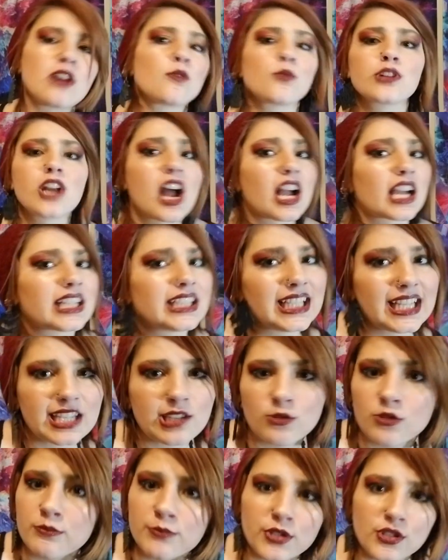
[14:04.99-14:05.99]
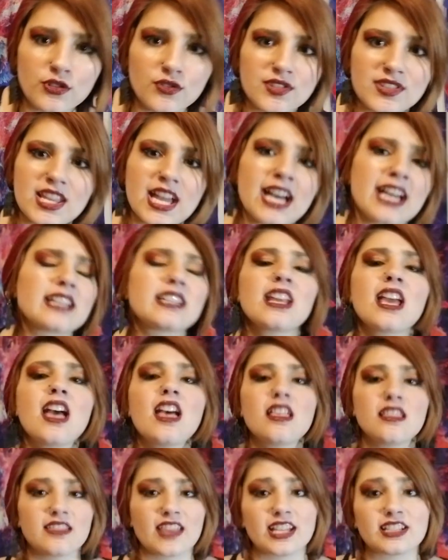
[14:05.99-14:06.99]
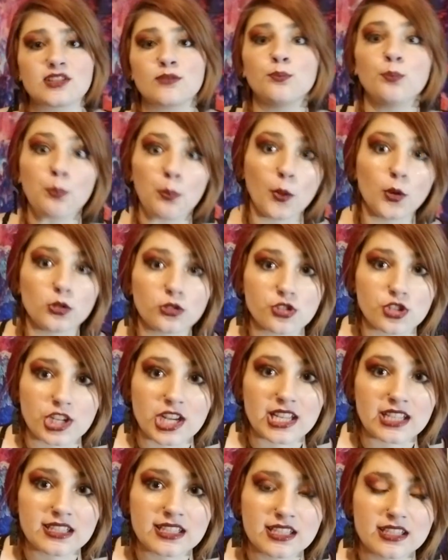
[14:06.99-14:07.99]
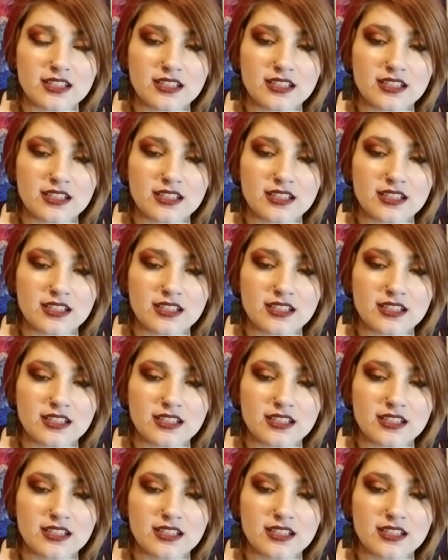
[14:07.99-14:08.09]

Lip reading: We're not gonna let you abuse that. That's bullshit.